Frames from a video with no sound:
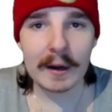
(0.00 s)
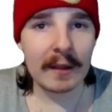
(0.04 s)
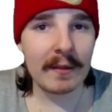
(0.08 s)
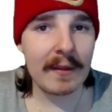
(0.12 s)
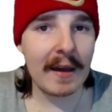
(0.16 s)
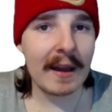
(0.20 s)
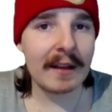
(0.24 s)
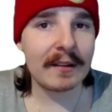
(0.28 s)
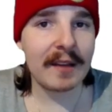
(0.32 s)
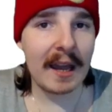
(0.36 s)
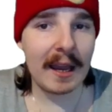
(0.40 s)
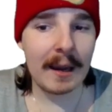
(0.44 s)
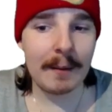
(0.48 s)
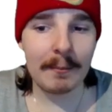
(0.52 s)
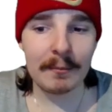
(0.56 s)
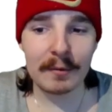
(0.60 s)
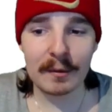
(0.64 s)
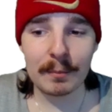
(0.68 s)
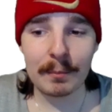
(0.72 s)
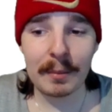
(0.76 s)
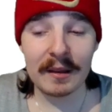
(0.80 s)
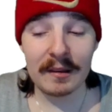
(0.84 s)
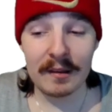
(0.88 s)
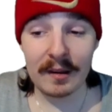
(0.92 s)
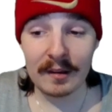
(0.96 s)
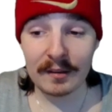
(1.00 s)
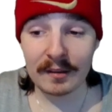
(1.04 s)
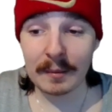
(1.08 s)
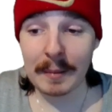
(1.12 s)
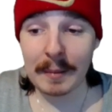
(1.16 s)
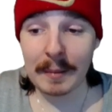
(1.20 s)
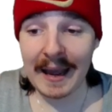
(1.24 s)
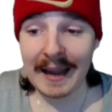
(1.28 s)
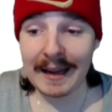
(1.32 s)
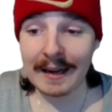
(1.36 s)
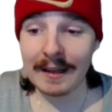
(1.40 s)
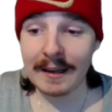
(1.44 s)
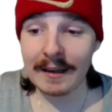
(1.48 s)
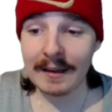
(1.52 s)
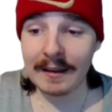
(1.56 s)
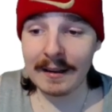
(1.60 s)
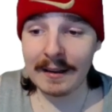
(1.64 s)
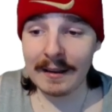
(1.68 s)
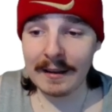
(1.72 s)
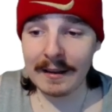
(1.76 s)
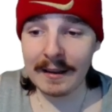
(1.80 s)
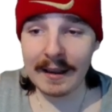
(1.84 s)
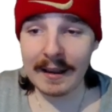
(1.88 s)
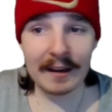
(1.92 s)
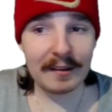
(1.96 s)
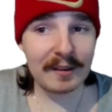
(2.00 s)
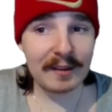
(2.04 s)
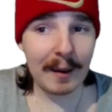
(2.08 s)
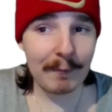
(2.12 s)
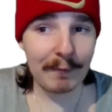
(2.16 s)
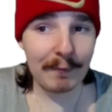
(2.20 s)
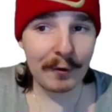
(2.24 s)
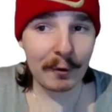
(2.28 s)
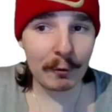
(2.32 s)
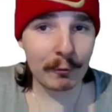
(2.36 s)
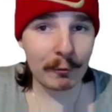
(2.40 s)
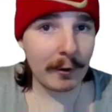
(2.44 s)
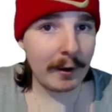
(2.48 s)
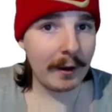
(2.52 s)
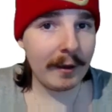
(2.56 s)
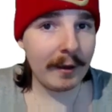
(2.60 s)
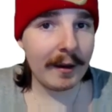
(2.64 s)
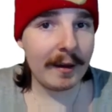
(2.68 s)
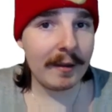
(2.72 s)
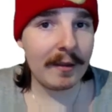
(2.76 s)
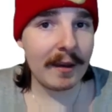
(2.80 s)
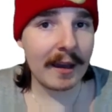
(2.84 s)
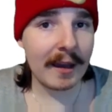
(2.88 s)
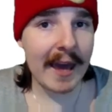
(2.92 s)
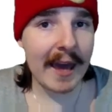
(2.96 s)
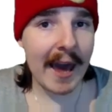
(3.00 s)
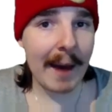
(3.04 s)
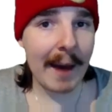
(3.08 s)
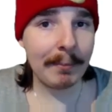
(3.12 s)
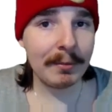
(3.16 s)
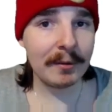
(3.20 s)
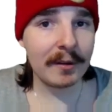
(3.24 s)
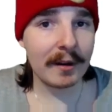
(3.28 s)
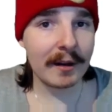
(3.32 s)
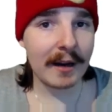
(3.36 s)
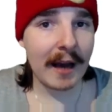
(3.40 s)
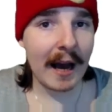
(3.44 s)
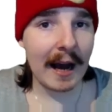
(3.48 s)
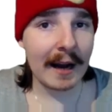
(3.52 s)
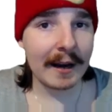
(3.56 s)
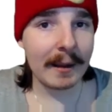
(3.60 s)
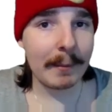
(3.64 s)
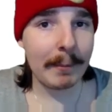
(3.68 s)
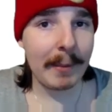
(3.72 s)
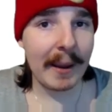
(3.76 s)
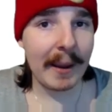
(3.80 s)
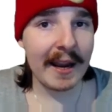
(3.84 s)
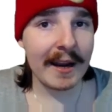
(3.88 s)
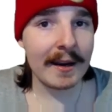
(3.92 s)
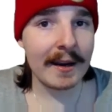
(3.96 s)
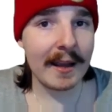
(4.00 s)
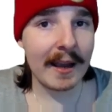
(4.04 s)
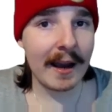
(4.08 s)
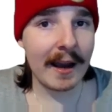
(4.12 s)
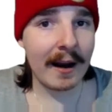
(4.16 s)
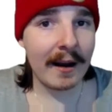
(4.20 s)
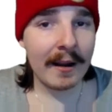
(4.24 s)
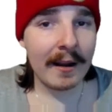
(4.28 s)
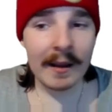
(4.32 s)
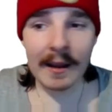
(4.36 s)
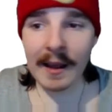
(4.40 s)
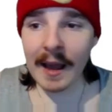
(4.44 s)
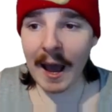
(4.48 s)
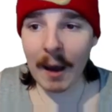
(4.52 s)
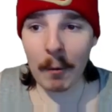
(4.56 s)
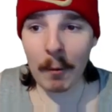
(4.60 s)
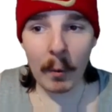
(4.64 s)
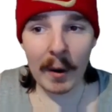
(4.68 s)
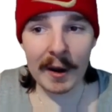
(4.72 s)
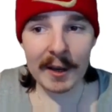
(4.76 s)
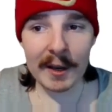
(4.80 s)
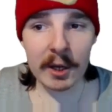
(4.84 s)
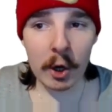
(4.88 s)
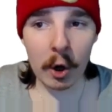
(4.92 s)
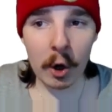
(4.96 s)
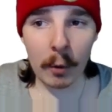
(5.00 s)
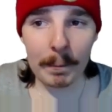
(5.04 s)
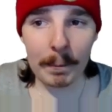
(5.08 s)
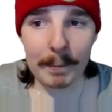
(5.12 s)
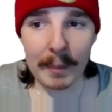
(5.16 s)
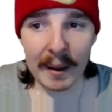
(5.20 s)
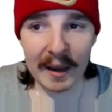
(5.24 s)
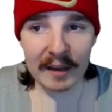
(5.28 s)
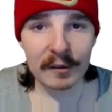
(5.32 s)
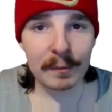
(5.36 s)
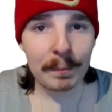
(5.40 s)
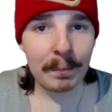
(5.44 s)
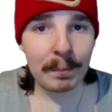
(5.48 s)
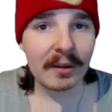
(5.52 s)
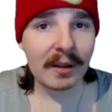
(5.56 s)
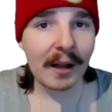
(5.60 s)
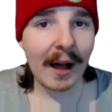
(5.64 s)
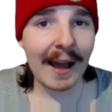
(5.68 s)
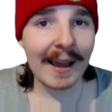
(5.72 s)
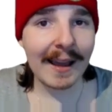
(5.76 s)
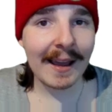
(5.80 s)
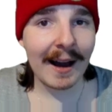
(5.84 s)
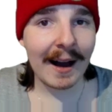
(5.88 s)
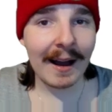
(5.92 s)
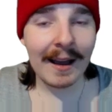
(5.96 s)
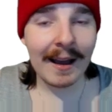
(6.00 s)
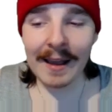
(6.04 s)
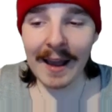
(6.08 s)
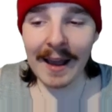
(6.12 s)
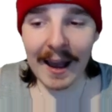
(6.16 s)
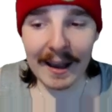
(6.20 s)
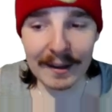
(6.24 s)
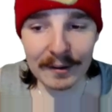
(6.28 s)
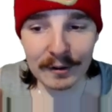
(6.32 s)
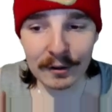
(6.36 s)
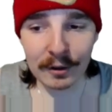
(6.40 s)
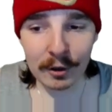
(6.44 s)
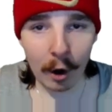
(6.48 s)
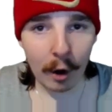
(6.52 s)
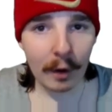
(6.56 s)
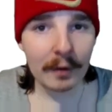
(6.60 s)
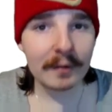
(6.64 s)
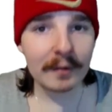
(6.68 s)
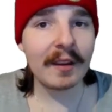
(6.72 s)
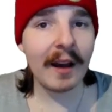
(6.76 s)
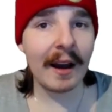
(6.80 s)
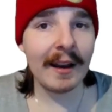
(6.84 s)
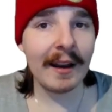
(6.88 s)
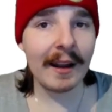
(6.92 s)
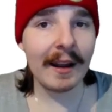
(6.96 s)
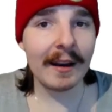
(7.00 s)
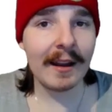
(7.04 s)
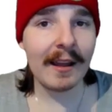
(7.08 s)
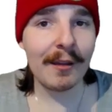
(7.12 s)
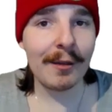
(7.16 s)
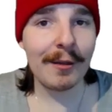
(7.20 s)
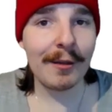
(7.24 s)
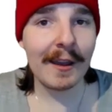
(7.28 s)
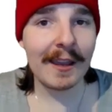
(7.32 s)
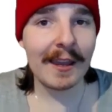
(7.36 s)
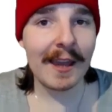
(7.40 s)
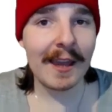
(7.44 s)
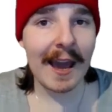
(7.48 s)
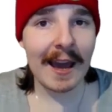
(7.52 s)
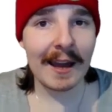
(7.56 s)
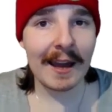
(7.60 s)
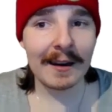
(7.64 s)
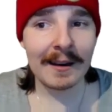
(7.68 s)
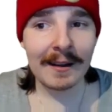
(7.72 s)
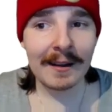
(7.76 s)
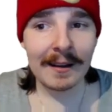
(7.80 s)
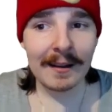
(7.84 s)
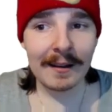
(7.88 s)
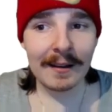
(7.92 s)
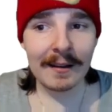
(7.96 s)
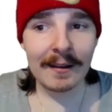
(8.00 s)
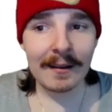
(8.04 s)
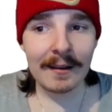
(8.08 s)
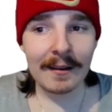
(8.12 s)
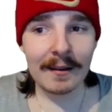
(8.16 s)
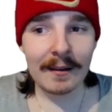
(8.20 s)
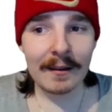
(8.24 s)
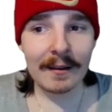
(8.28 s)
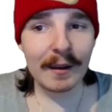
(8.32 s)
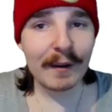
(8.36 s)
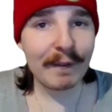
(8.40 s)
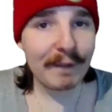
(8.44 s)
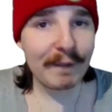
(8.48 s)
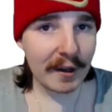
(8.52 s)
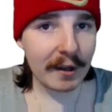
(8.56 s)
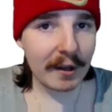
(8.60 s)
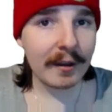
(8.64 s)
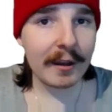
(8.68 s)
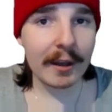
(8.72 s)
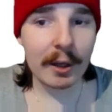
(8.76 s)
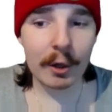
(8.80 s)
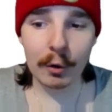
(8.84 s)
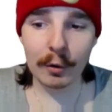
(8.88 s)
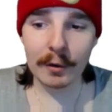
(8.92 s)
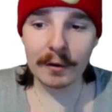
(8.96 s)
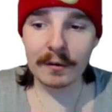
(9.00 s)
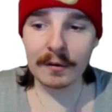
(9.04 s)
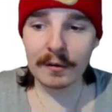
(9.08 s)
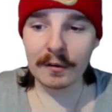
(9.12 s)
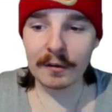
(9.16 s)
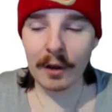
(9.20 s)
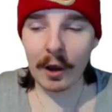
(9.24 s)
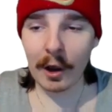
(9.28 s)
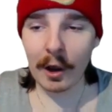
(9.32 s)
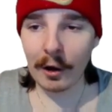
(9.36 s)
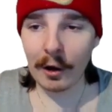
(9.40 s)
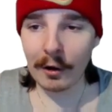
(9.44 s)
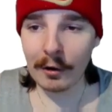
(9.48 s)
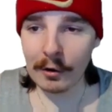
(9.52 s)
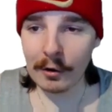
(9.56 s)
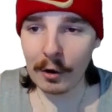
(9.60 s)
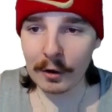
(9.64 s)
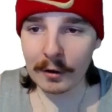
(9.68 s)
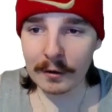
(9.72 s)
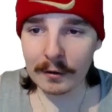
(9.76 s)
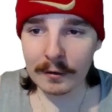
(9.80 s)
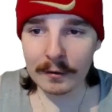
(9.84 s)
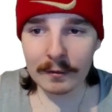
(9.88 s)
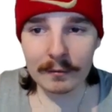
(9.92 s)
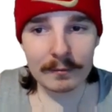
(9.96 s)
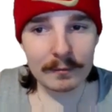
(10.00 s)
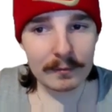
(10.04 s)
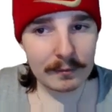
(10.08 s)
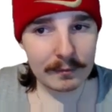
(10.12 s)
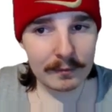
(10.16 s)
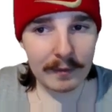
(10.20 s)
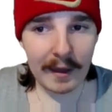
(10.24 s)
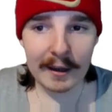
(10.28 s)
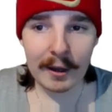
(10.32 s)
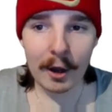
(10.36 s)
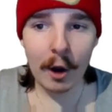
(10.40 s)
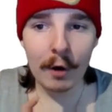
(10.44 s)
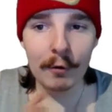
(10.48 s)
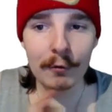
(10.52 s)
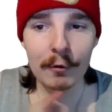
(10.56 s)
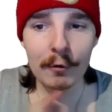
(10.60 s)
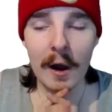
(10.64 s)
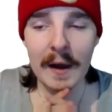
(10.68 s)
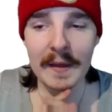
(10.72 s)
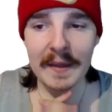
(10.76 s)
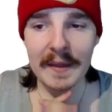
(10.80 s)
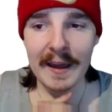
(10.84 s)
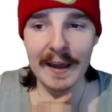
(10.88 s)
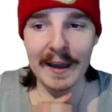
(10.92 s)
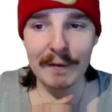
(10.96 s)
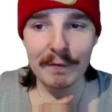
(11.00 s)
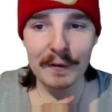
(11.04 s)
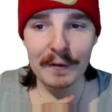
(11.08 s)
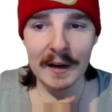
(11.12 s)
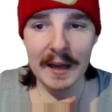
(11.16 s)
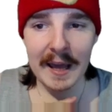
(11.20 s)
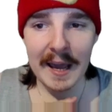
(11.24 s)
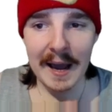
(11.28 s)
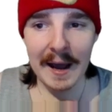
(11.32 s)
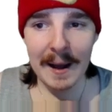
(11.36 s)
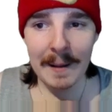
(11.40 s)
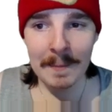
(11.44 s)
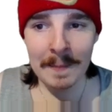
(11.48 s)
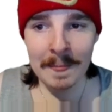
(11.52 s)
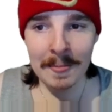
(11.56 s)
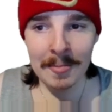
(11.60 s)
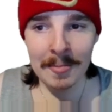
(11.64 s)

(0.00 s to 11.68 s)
their team's participating, except for really the captain, Hardik Pandya. And when your best player has not done anything yet, you're feeling good. So look, they go right there for now.